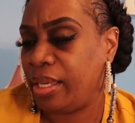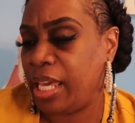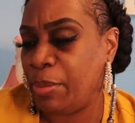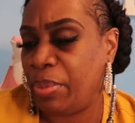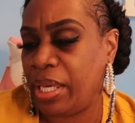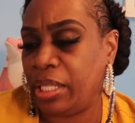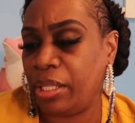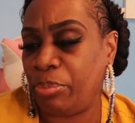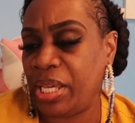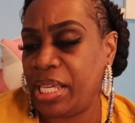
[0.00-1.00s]
keeping
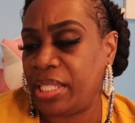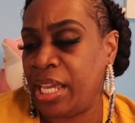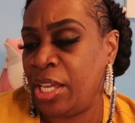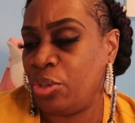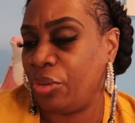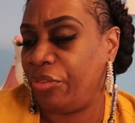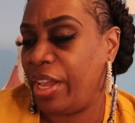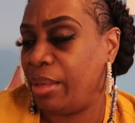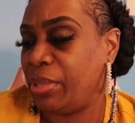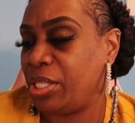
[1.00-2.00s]
the peace in your
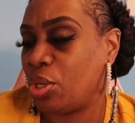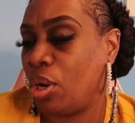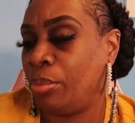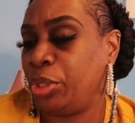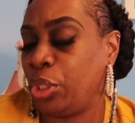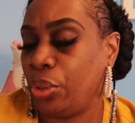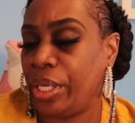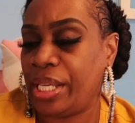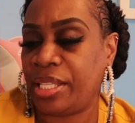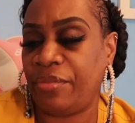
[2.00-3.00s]
family. So I'm
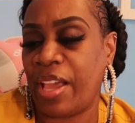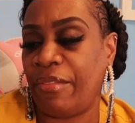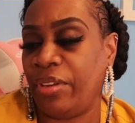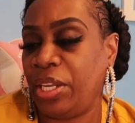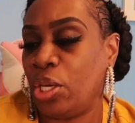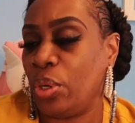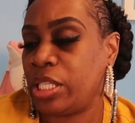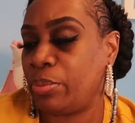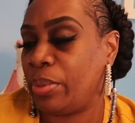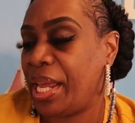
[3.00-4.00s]
curious if that video
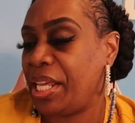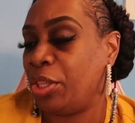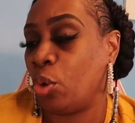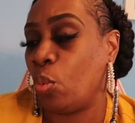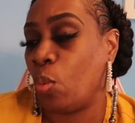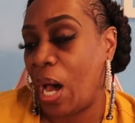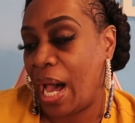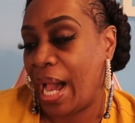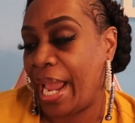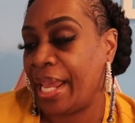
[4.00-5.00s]
explaining the
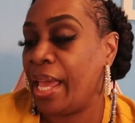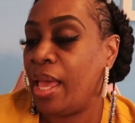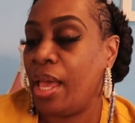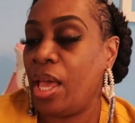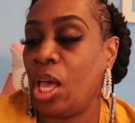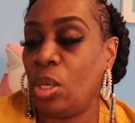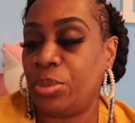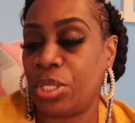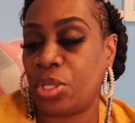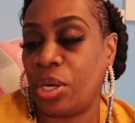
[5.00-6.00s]
why
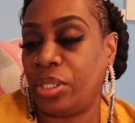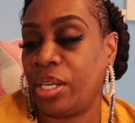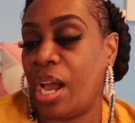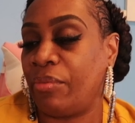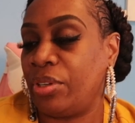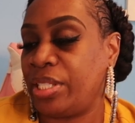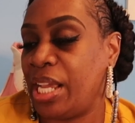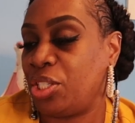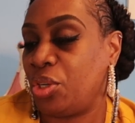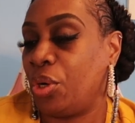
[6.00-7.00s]
helped to start the
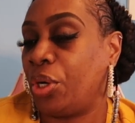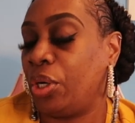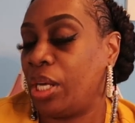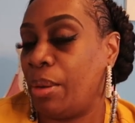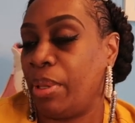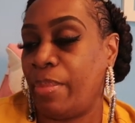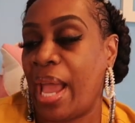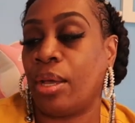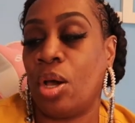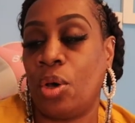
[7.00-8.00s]
conversation on her coming
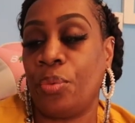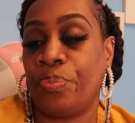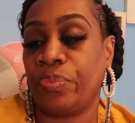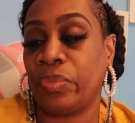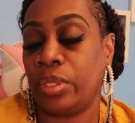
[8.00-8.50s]
back home.